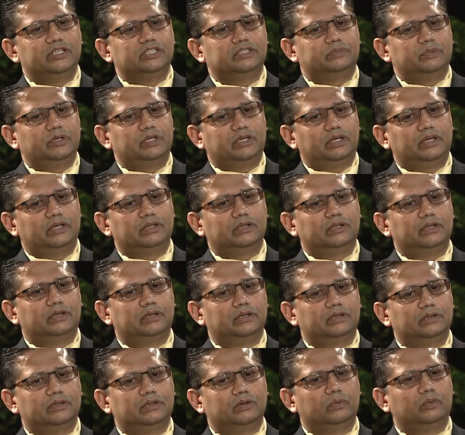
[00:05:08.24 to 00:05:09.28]
speaking,
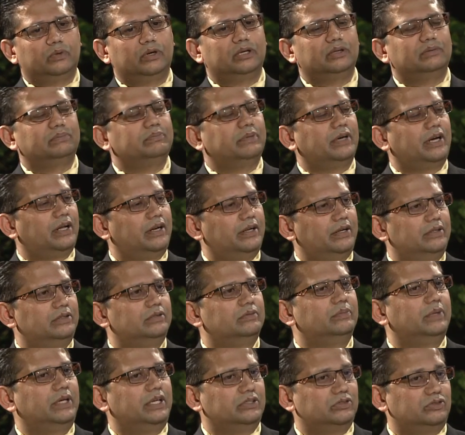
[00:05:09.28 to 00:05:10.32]
the word palliative
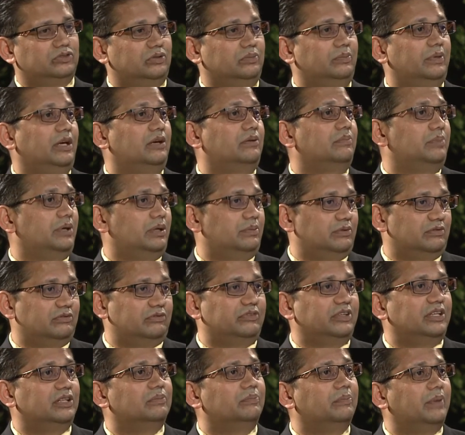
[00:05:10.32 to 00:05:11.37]
means to make people
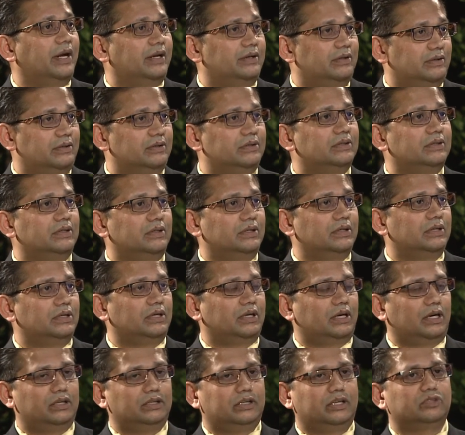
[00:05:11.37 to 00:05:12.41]
feel better,
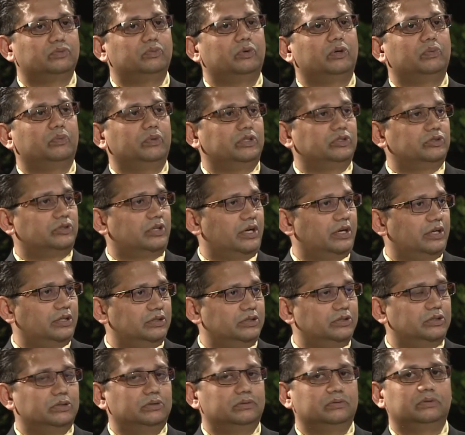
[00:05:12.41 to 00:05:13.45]
and that's what we try and
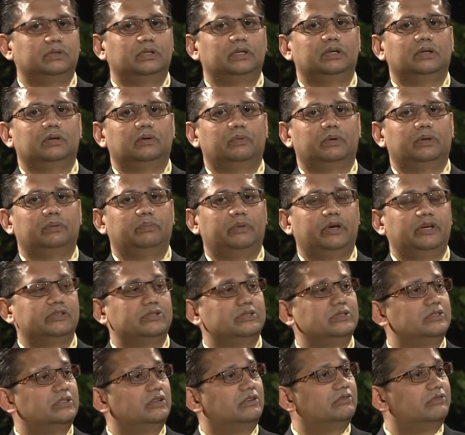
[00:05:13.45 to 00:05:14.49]
do. When
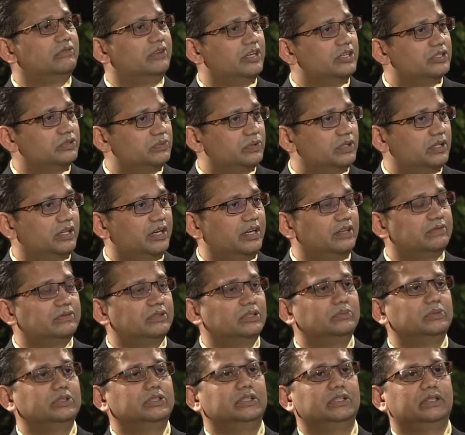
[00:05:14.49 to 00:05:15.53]
patients are faced with a
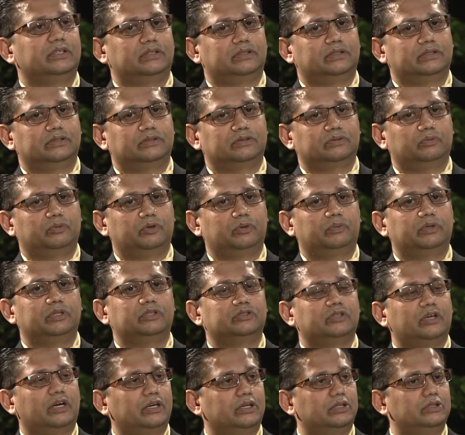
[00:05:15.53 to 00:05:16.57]
life-limiting illness, what we
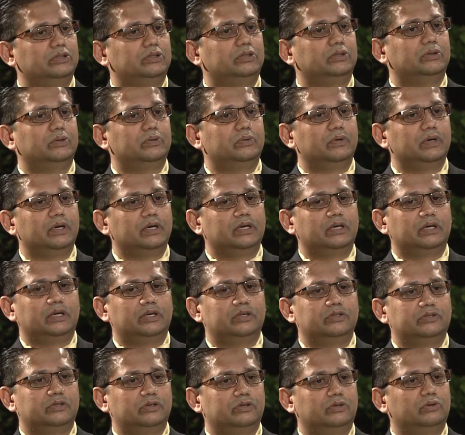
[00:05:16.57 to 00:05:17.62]
try and do
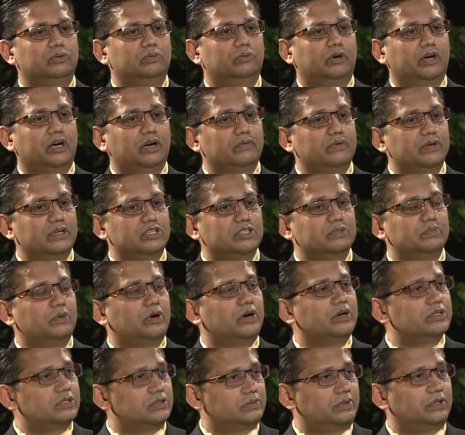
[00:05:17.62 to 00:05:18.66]
is to do whatever is
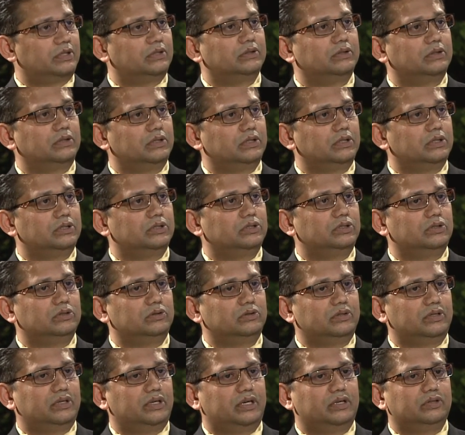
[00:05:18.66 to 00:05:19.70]
possible
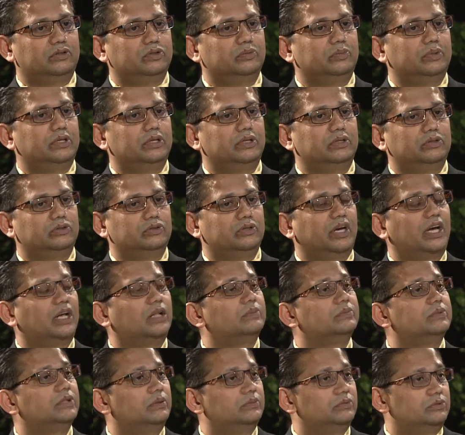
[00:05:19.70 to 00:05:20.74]
to
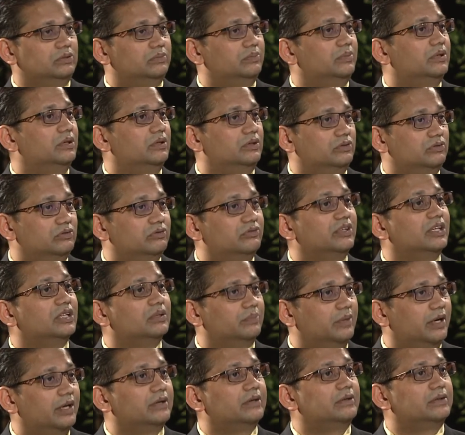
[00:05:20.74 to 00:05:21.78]
help them to feel
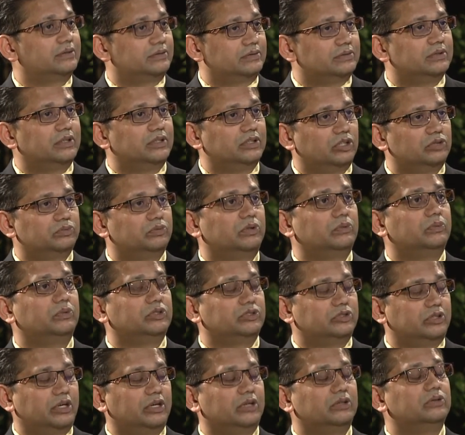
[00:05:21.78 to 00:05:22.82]
better, and that's what we
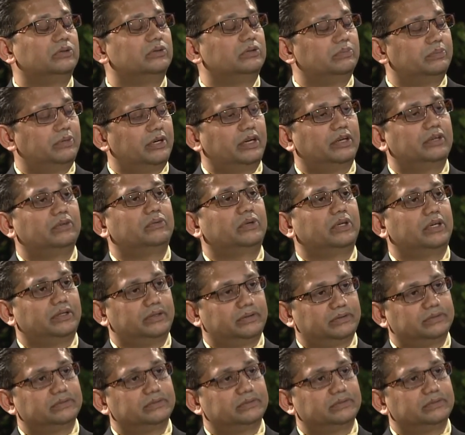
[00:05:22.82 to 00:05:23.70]
try and do in palliative care.